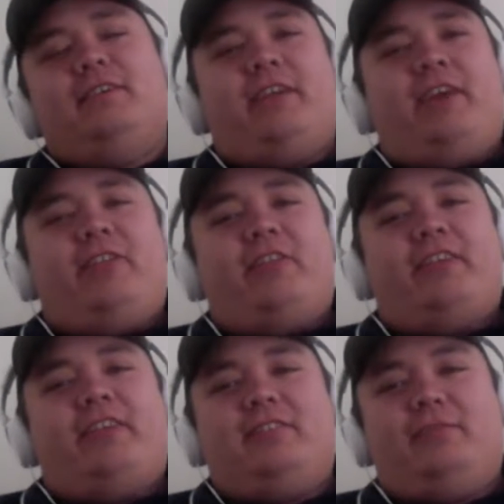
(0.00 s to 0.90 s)
think
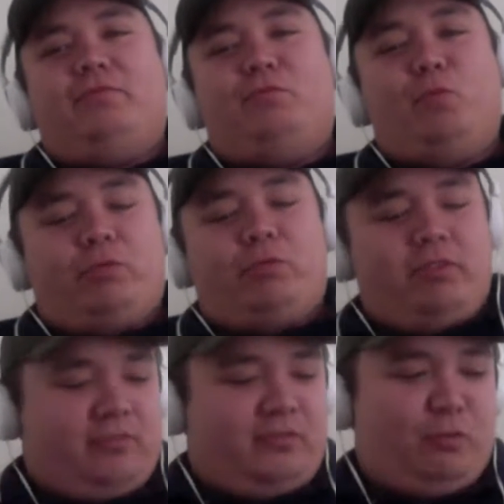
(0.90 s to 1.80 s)
that's enough
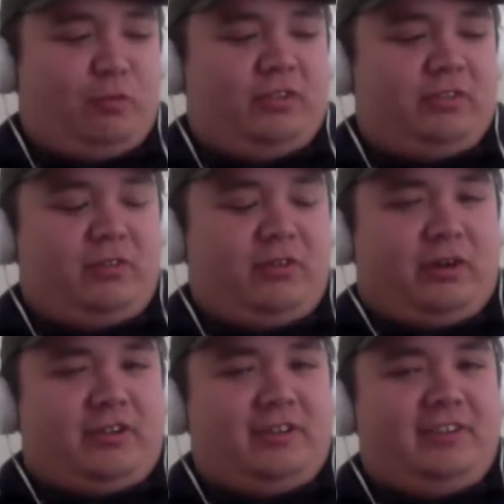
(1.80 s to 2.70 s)
wokeness for one talk.